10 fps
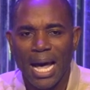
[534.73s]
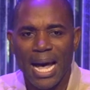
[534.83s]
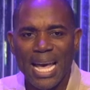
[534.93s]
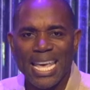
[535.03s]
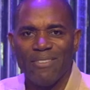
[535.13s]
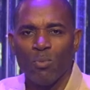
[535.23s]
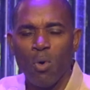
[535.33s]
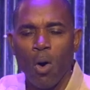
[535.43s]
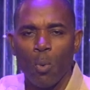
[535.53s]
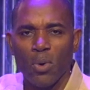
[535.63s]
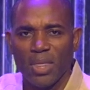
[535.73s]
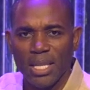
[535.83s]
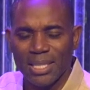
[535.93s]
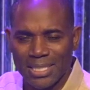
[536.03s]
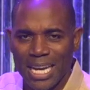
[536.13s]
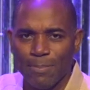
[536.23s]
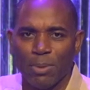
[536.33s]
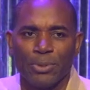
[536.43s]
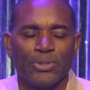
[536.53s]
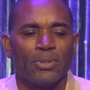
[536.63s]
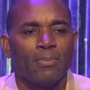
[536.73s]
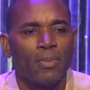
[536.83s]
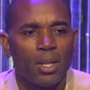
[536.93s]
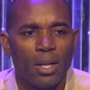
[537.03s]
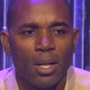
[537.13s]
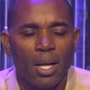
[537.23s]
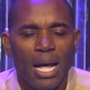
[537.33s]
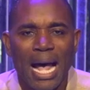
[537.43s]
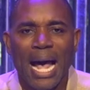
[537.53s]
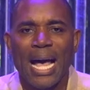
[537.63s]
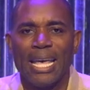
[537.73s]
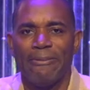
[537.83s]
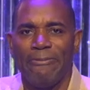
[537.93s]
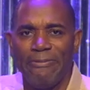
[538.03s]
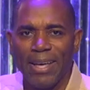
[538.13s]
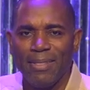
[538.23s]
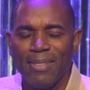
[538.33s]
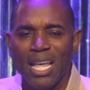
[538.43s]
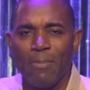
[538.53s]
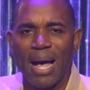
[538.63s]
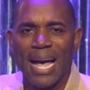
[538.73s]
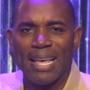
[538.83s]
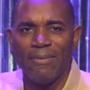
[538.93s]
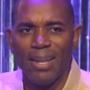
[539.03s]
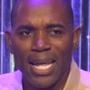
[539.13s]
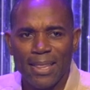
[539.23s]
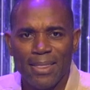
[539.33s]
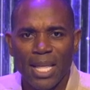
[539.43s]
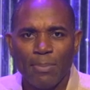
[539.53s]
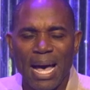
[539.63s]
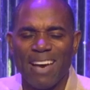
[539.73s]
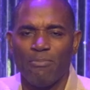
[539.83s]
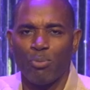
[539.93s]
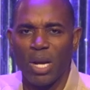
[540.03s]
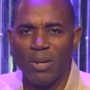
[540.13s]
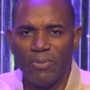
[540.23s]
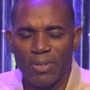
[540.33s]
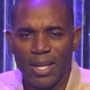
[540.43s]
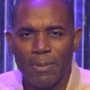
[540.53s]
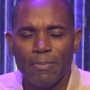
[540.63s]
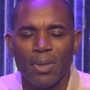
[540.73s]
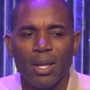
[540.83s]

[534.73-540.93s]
I have walked with the disciples. I have fed them. I have led them. I've prayed for them.